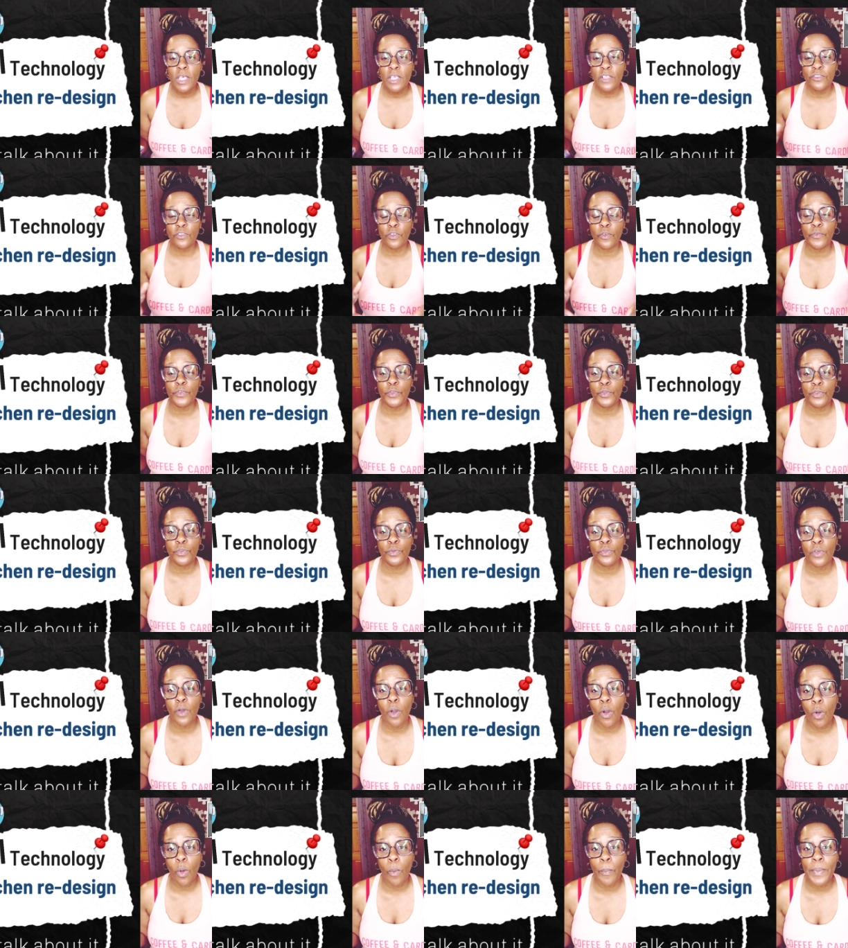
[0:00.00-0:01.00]
So if you do
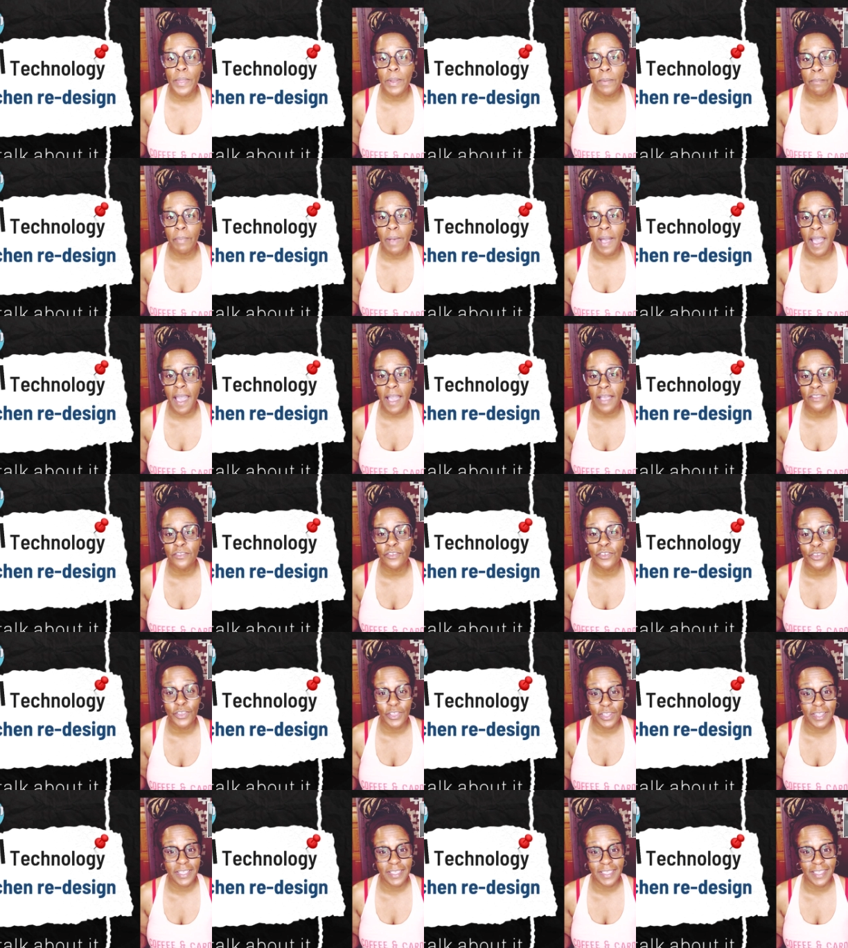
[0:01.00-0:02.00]
the open box, you're
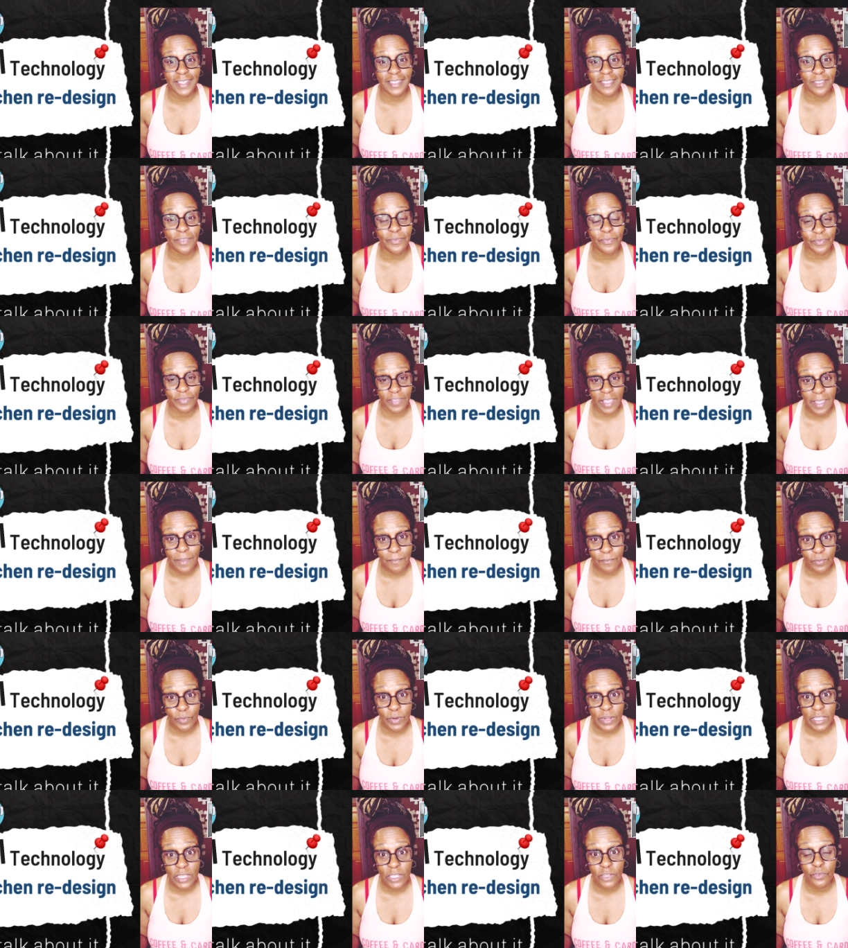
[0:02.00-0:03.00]
going to get the same
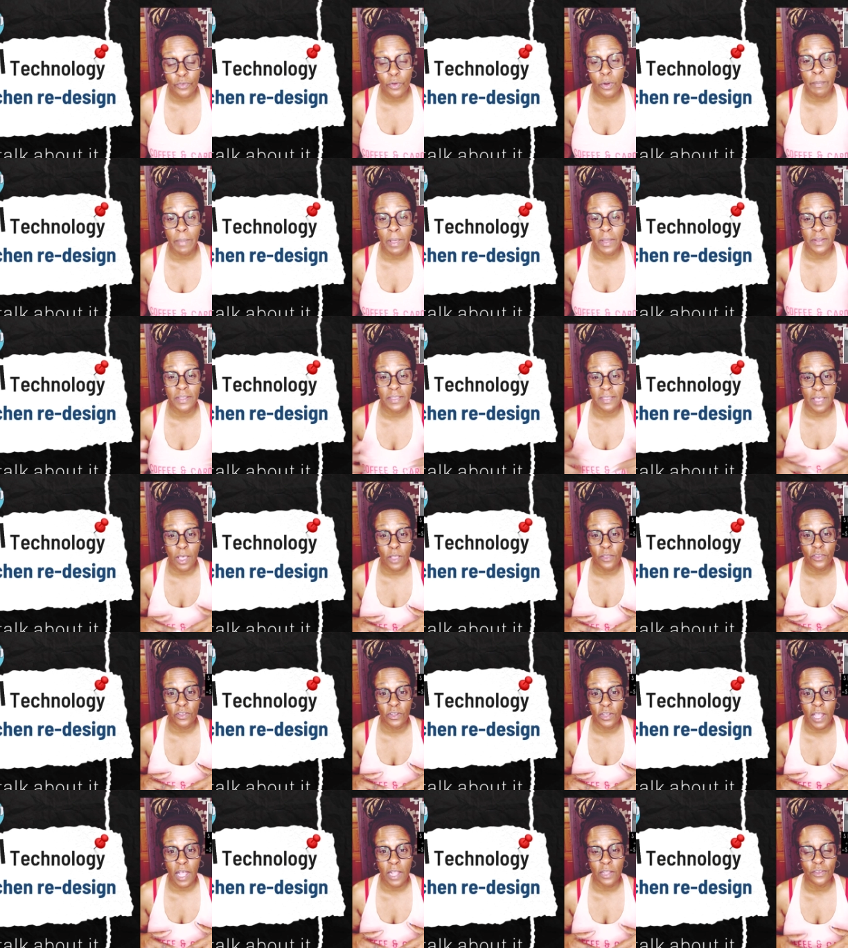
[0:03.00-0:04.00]
fridge for about
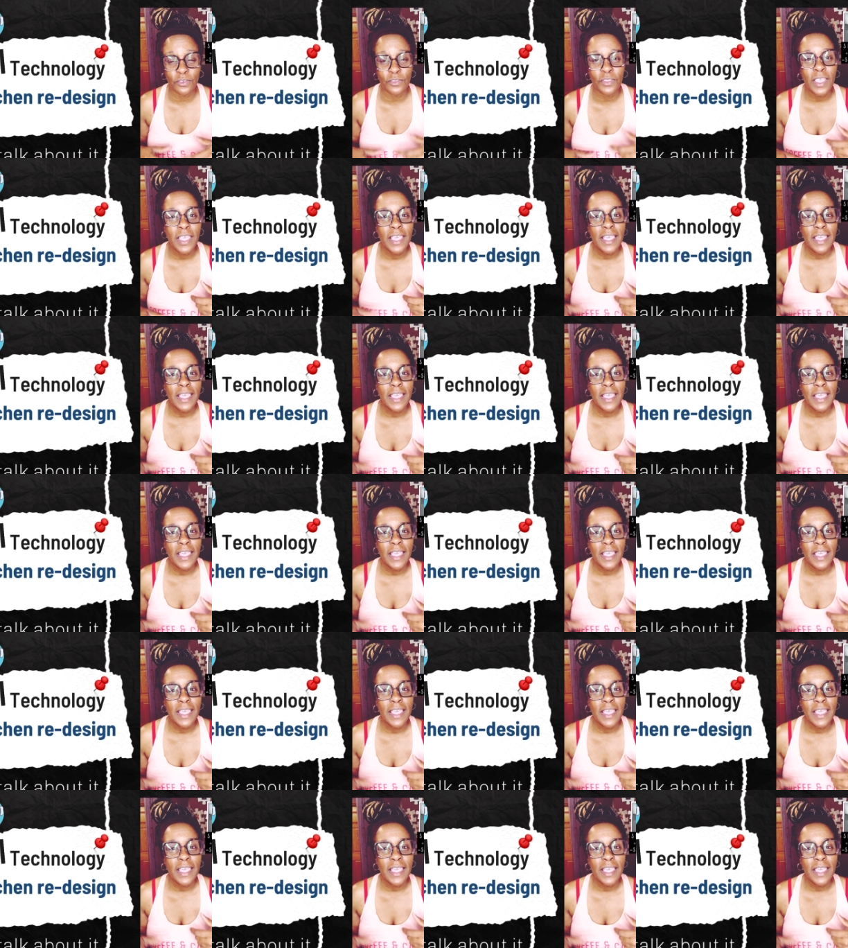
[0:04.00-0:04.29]
$1,000.